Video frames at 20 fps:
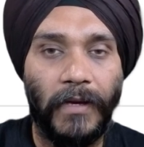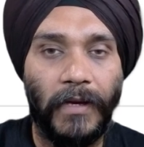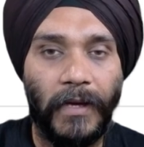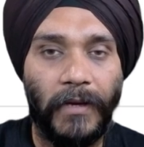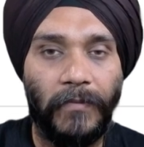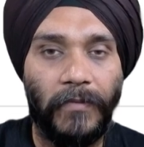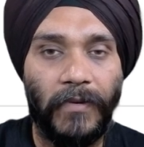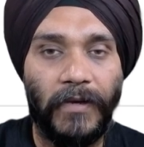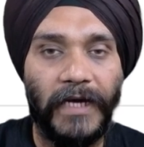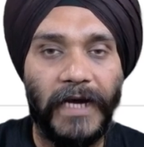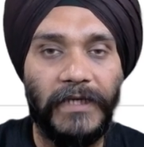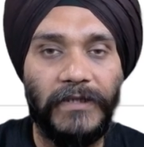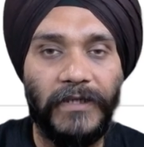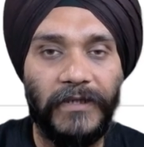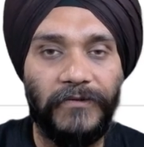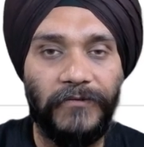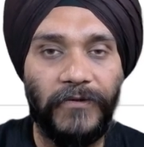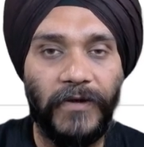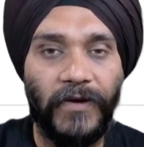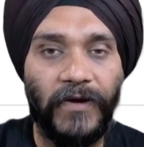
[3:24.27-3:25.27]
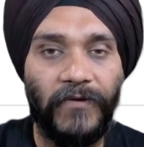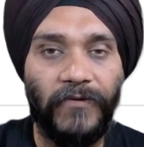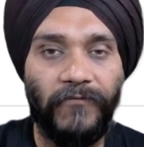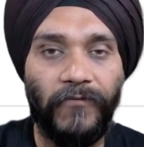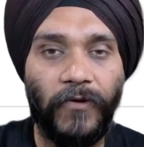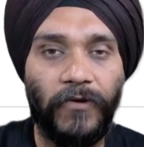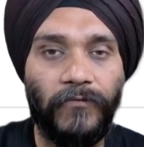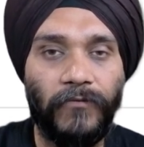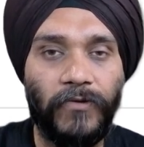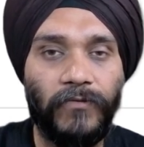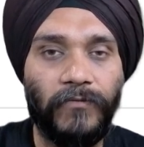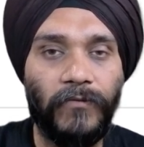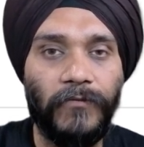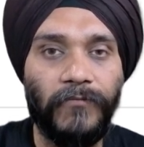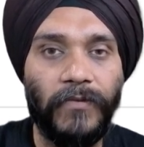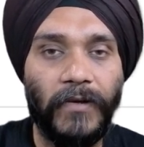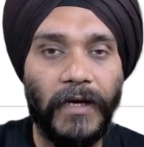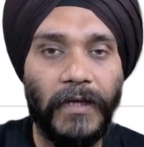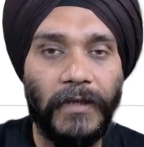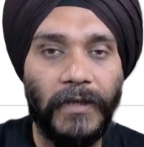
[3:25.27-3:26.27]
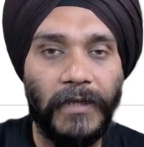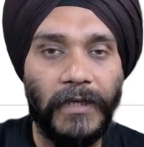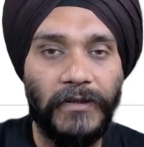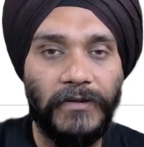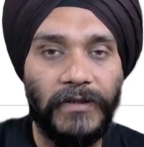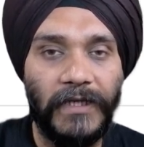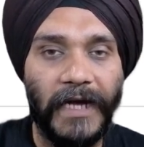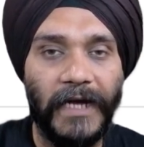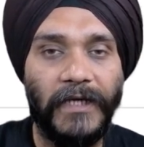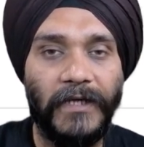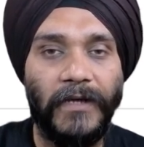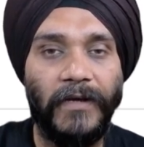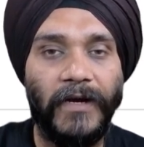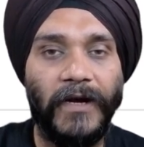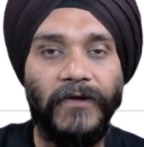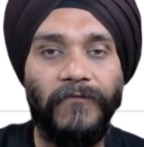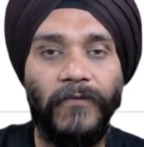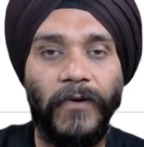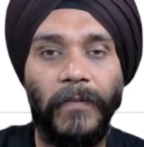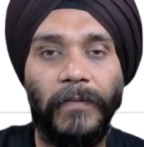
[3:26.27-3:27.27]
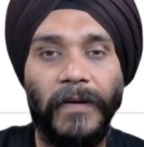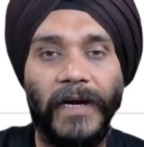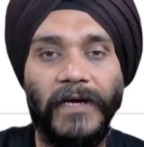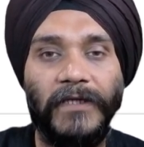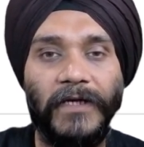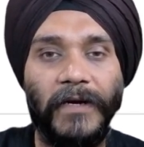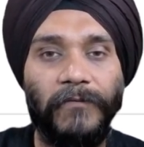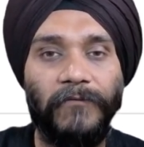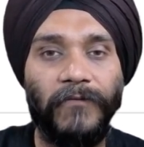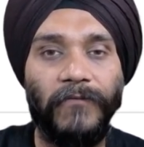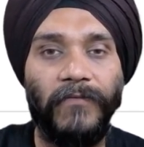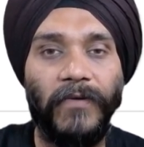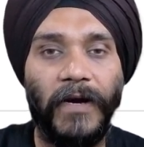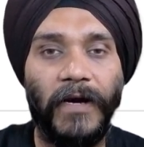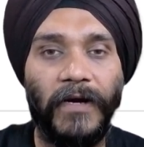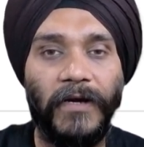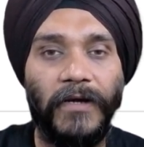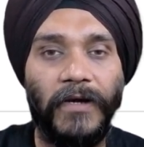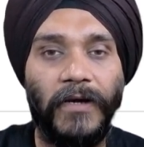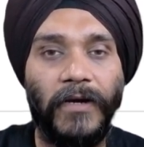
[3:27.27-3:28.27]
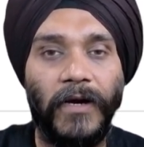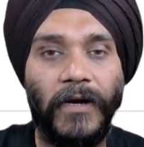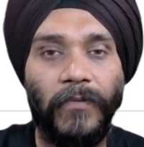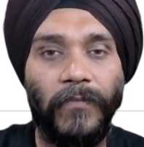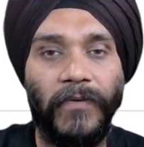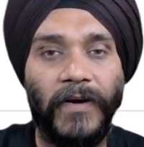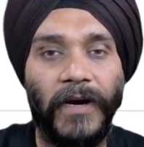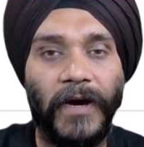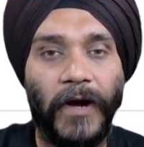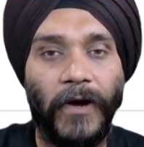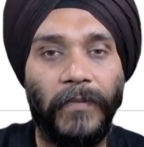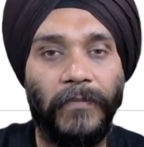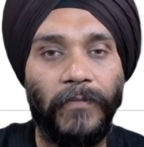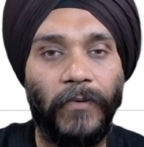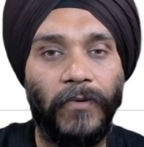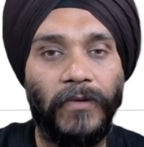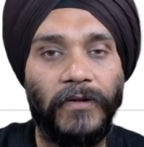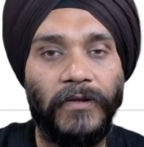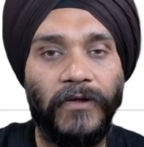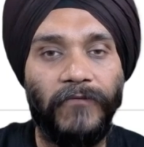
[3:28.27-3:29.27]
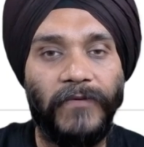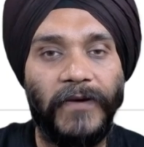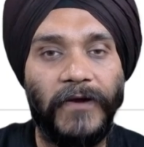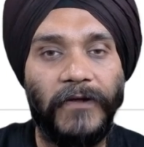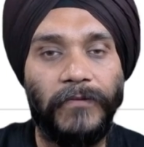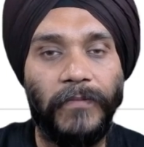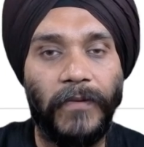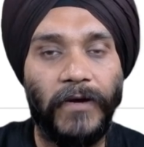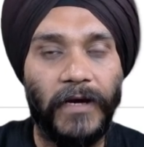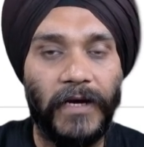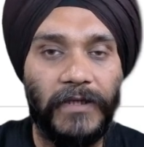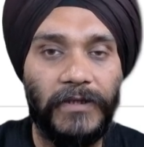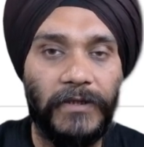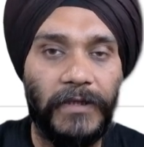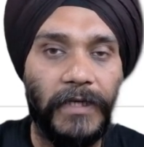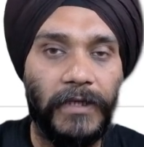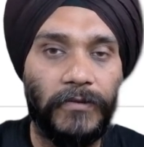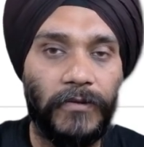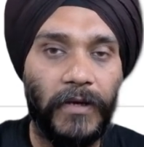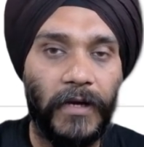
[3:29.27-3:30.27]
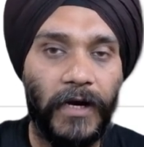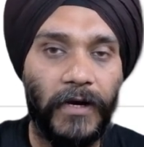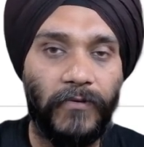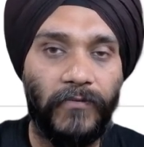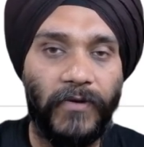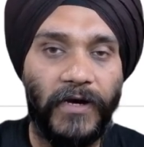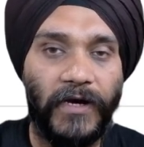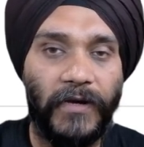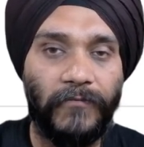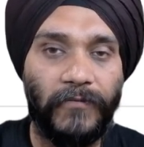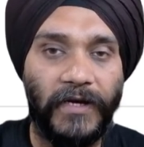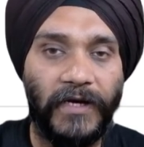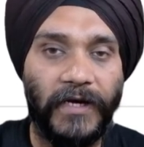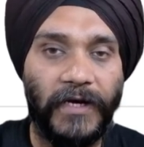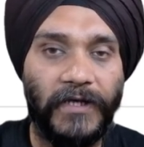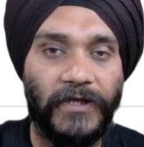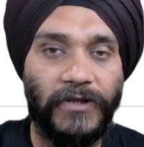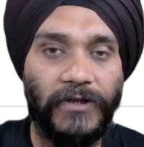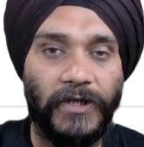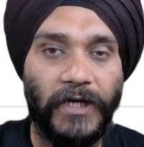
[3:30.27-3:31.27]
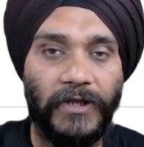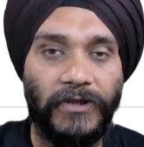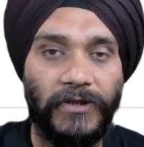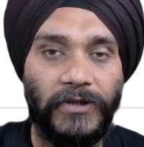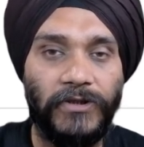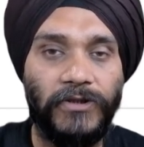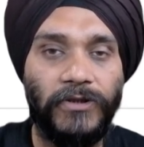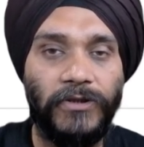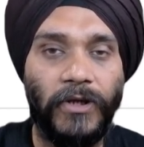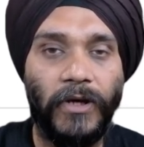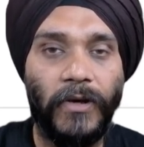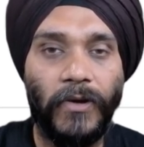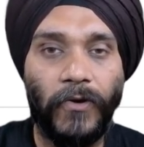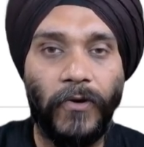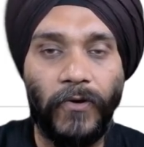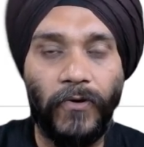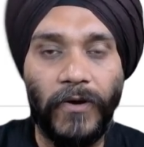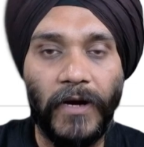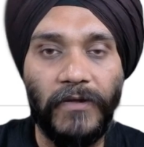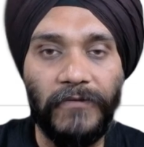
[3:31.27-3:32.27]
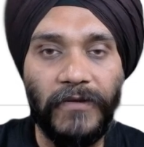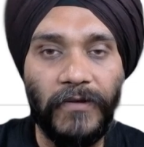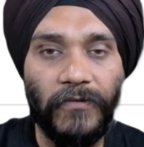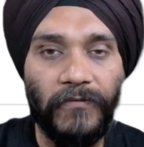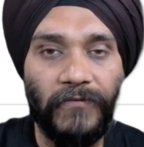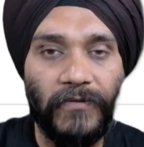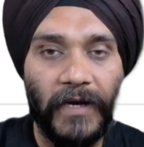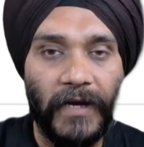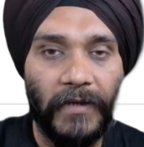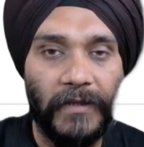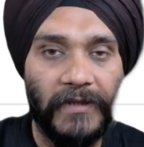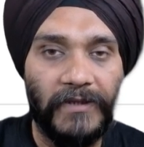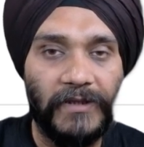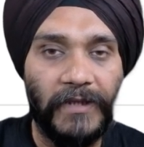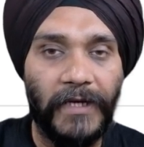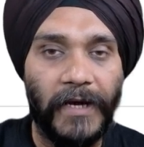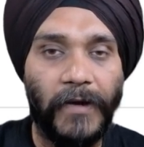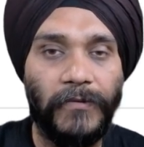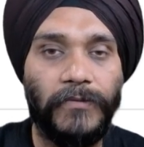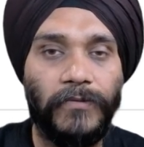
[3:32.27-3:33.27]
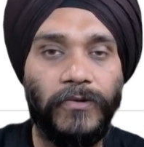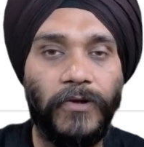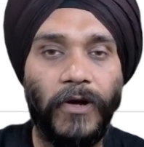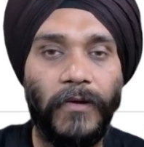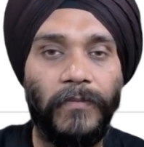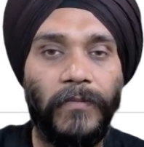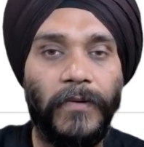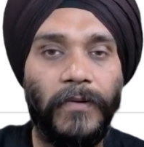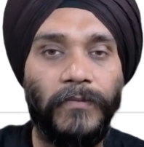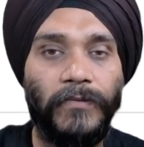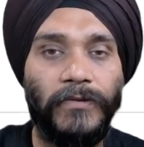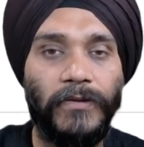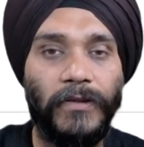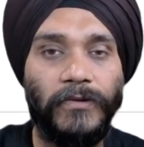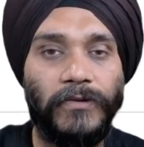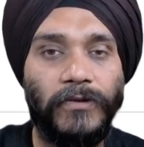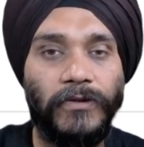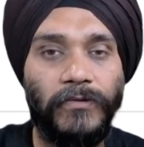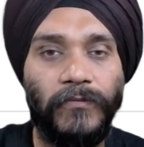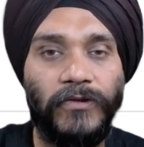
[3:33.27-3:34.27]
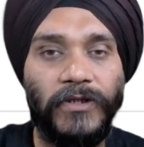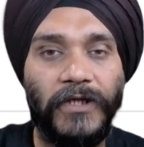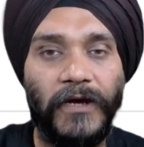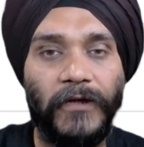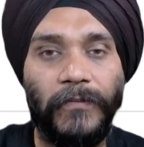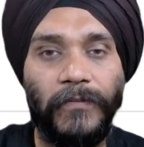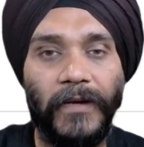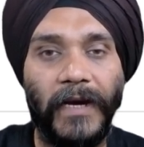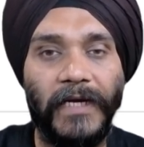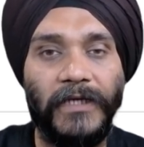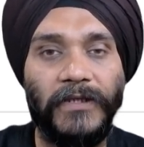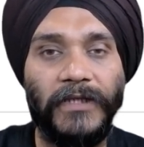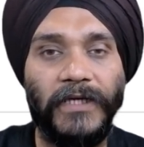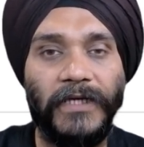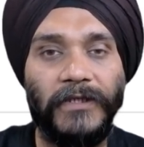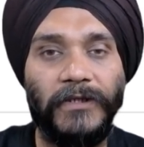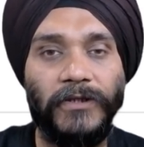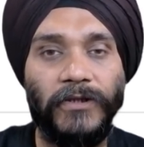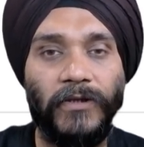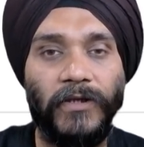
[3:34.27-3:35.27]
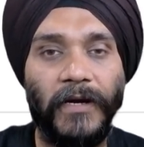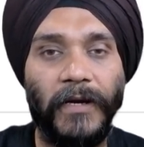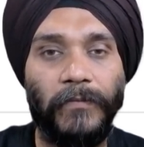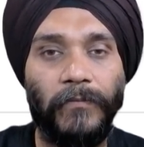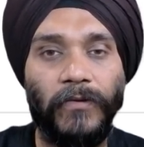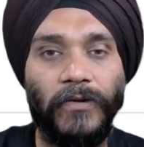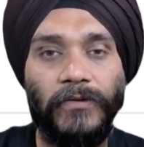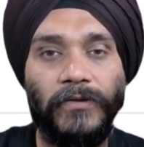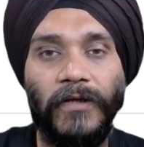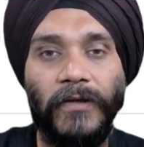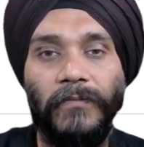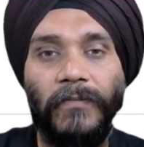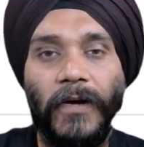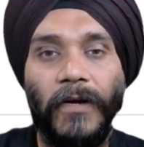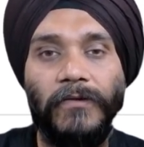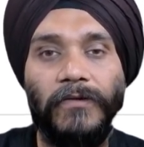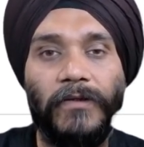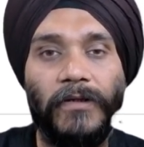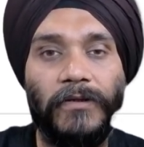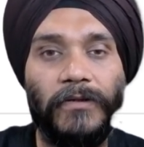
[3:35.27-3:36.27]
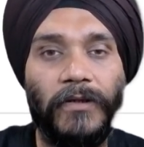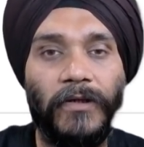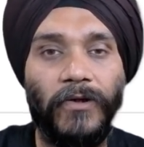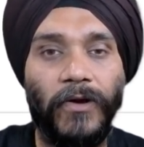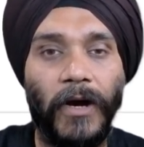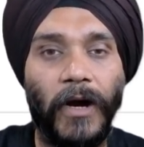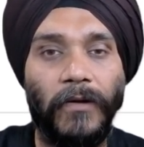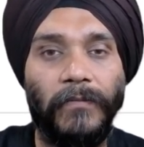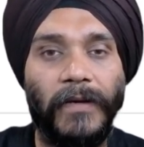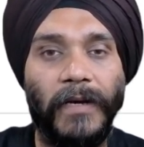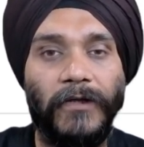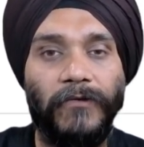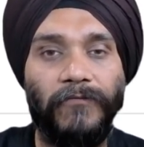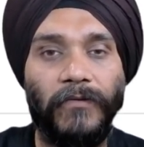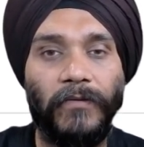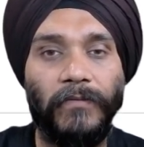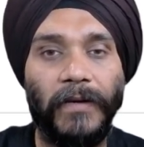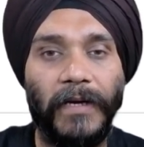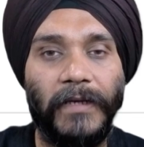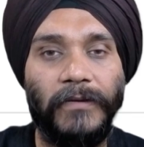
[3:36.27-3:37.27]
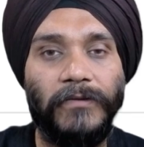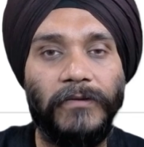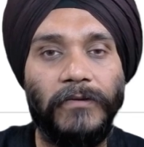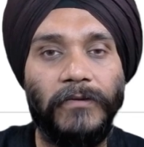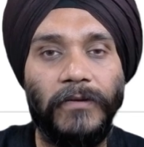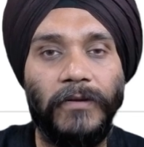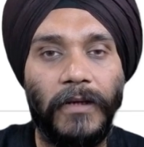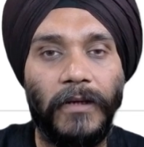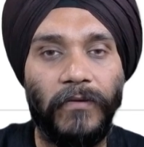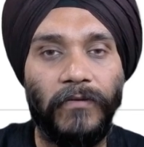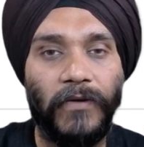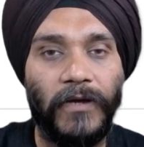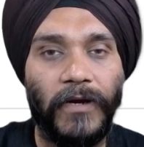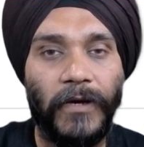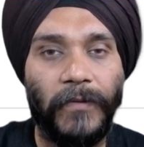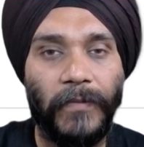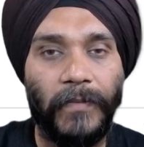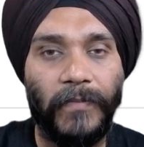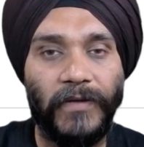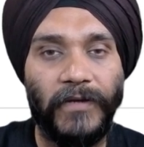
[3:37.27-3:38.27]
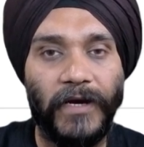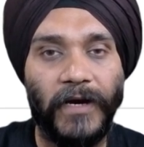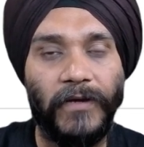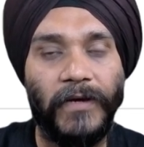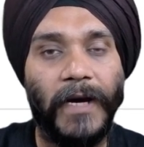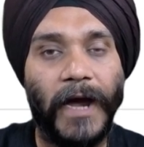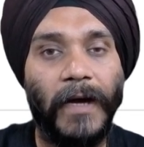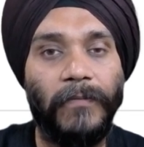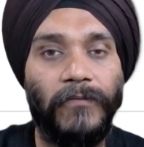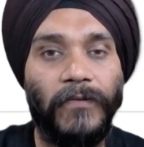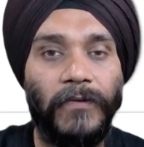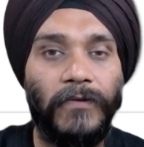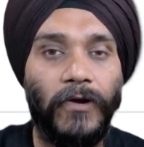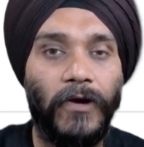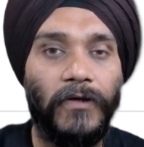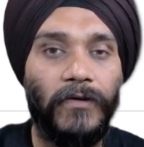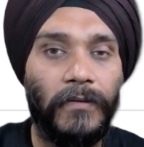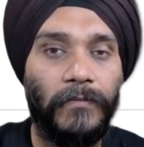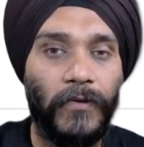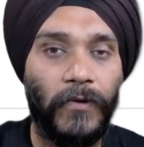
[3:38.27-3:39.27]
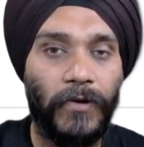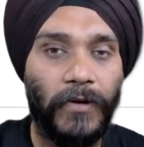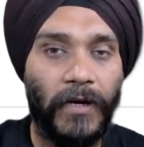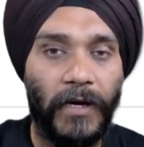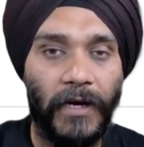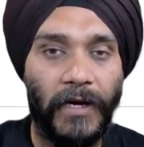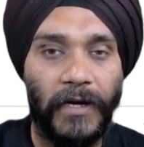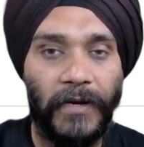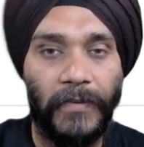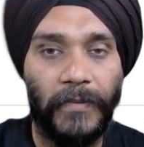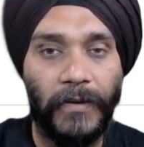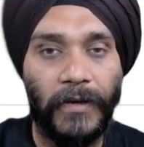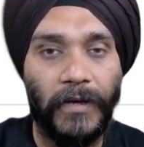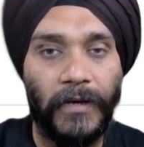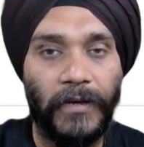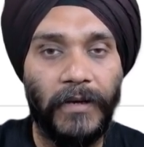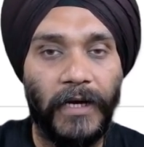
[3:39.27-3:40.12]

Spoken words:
Now let's configure the workforce profile. Select your default passkey profile. Here, we allow both device-bound and synced, and we leave key restrictions turned OFF. This allows normal users to save passkeys to their personal browsers or password managers. But remember that trap we talked about earlier.